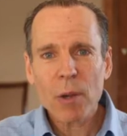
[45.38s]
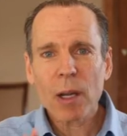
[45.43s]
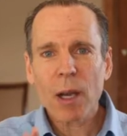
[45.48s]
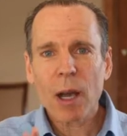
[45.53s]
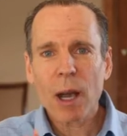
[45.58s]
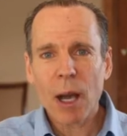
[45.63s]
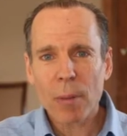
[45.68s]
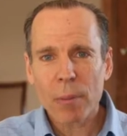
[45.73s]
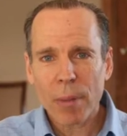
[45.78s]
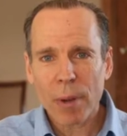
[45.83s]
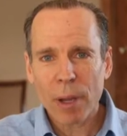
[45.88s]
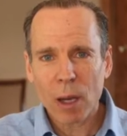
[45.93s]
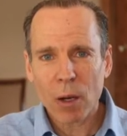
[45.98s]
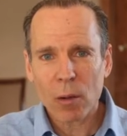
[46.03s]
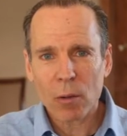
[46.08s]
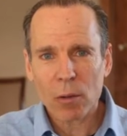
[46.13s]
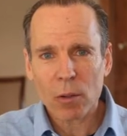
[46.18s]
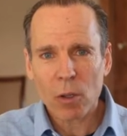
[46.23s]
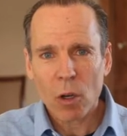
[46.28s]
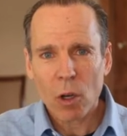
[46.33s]
a
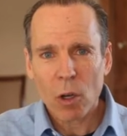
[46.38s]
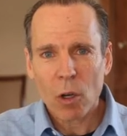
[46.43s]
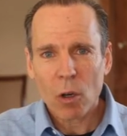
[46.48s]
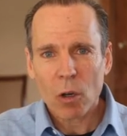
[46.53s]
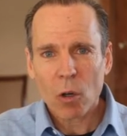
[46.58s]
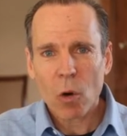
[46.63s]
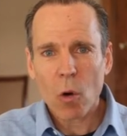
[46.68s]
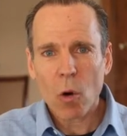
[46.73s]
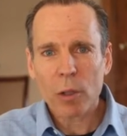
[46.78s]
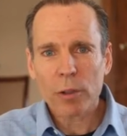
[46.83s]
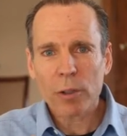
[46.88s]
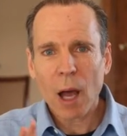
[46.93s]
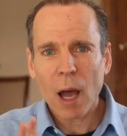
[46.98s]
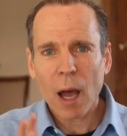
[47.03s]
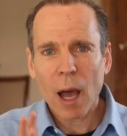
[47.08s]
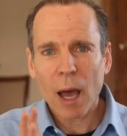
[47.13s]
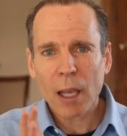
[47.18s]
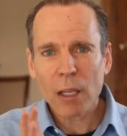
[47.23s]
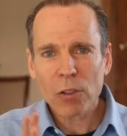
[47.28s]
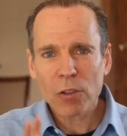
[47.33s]
compound called
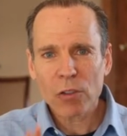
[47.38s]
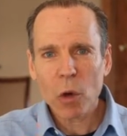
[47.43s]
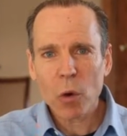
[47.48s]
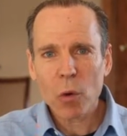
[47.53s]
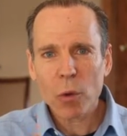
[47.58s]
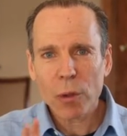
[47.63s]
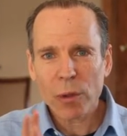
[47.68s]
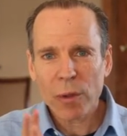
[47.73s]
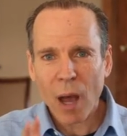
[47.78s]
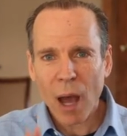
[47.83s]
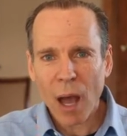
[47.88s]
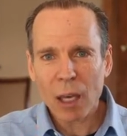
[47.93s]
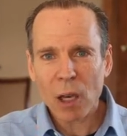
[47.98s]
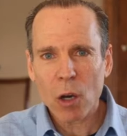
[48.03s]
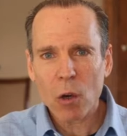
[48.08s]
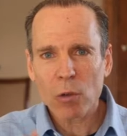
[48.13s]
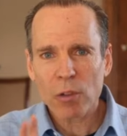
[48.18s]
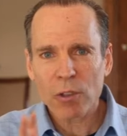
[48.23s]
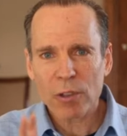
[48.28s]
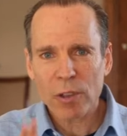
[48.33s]

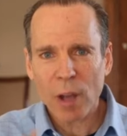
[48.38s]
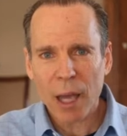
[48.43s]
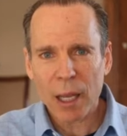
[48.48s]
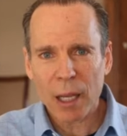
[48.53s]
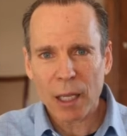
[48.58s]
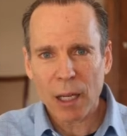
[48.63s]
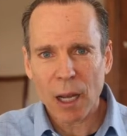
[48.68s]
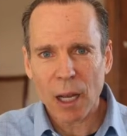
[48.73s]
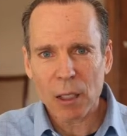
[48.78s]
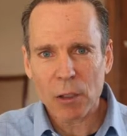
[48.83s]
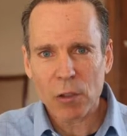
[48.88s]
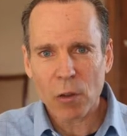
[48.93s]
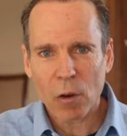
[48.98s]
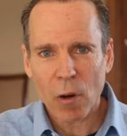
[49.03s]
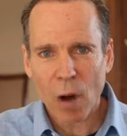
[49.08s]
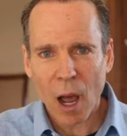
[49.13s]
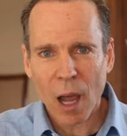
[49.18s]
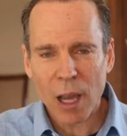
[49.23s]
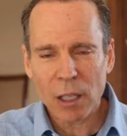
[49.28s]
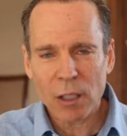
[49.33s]
isothiocyanates,
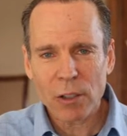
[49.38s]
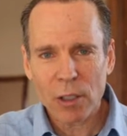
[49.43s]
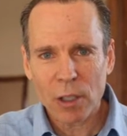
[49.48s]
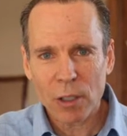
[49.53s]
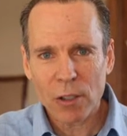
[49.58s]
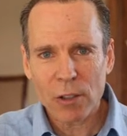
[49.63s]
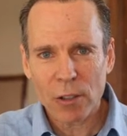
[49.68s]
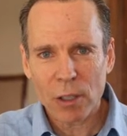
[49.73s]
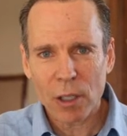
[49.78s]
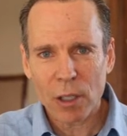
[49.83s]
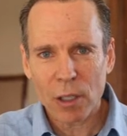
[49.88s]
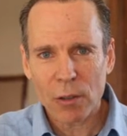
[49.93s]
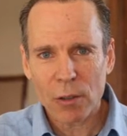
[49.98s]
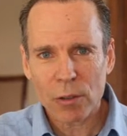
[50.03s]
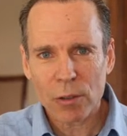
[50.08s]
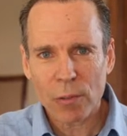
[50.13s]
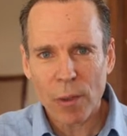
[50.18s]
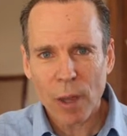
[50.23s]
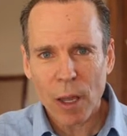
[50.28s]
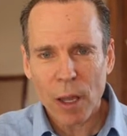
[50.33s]
or
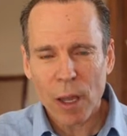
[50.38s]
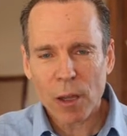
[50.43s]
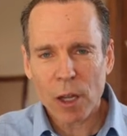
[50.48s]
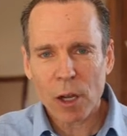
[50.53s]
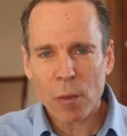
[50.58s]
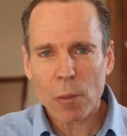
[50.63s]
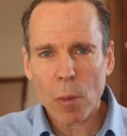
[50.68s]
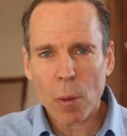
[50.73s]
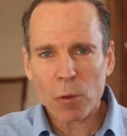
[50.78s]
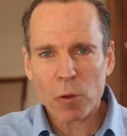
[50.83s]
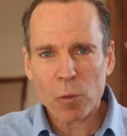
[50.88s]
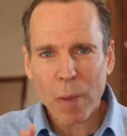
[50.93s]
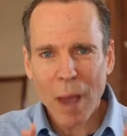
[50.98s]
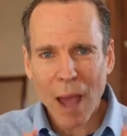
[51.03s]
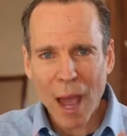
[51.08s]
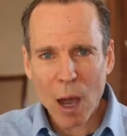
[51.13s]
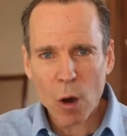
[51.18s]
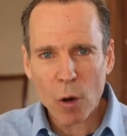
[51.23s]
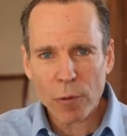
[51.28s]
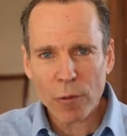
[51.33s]
ITCs, that are the most
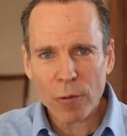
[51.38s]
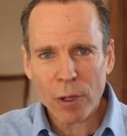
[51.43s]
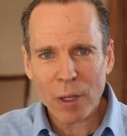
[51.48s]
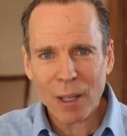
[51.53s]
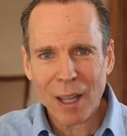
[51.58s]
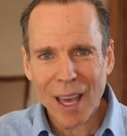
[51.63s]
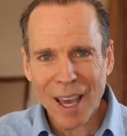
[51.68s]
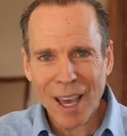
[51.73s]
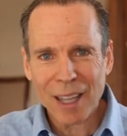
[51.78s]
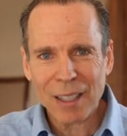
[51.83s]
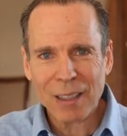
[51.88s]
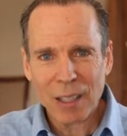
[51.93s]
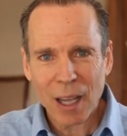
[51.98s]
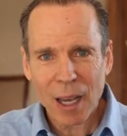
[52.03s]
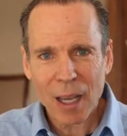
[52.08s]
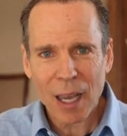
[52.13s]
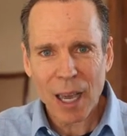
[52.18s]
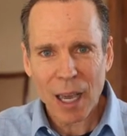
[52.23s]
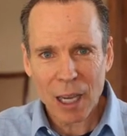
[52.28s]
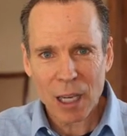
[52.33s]
powerful
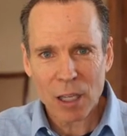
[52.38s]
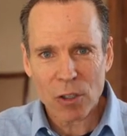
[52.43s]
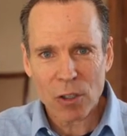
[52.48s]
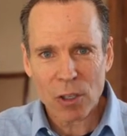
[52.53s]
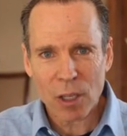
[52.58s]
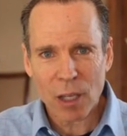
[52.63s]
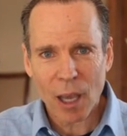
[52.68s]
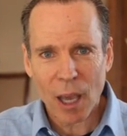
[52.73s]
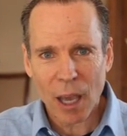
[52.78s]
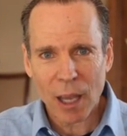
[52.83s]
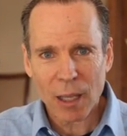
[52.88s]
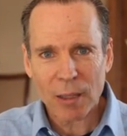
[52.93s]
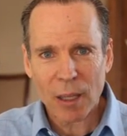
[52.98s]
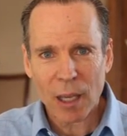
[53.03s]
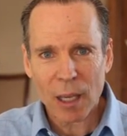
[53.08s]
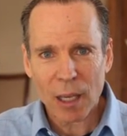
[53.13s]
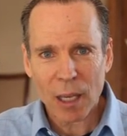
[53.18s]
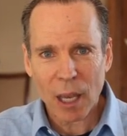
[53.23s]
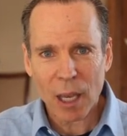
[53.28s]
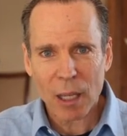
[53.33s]
anti-aging,
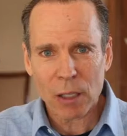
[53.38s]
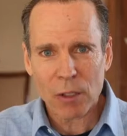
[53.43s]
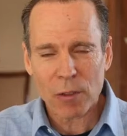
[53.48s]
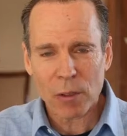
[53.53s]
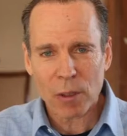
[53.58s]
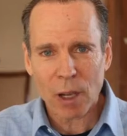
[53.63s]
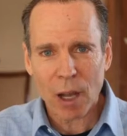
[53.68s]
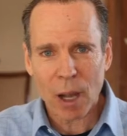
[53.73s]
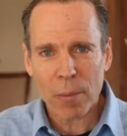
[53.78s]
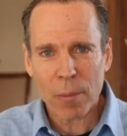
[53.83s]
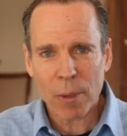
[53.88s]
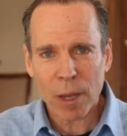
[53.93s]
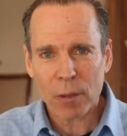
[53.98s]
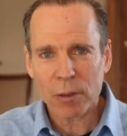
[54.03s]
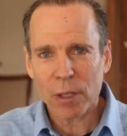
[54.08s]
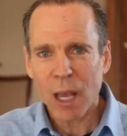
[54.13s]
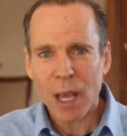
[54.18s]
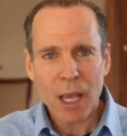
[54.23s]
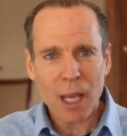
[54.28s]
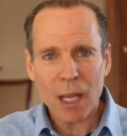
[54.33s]
anti-cancer
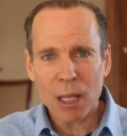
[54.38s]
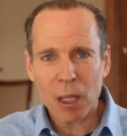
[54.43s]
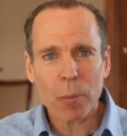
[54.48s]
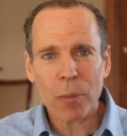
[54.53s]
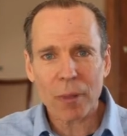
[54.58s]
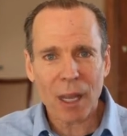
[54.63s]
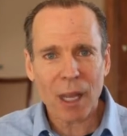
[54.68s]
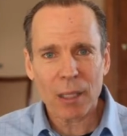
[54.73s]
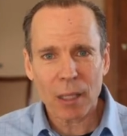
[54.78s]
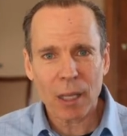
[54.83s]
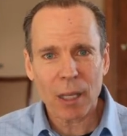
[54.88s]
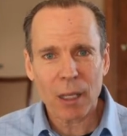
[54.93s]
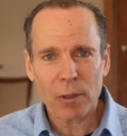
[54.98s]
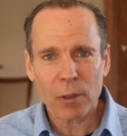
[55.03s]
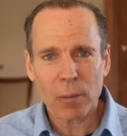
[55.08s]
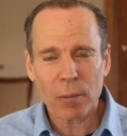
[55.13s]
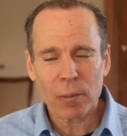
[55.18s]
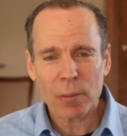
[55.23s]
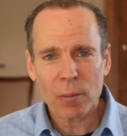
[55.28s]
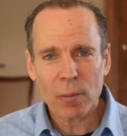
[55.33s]
compound in the plant
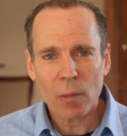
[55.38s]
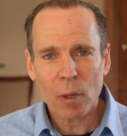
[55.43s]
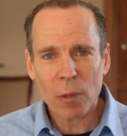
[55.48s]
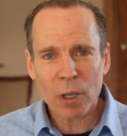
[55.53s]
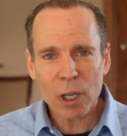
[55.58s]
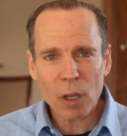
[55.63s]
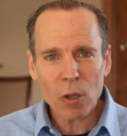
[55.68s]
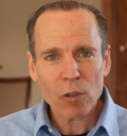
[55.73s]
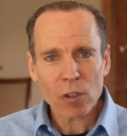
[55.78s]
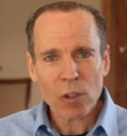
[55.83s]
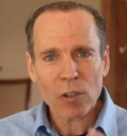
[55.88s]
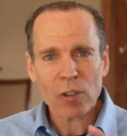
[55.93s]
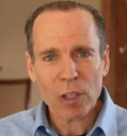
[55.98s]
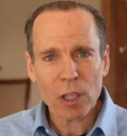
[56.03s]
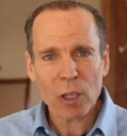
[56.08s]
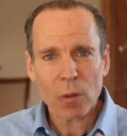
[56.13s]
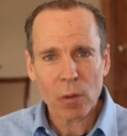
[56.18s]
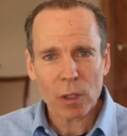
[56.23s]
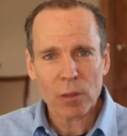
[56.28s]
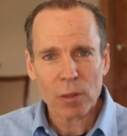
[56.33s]
kingdom. But here's the
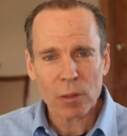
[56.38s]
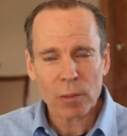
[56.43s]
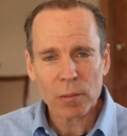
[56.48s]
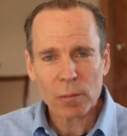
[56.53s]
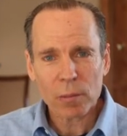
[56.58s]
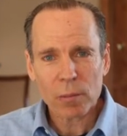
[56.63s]
secret.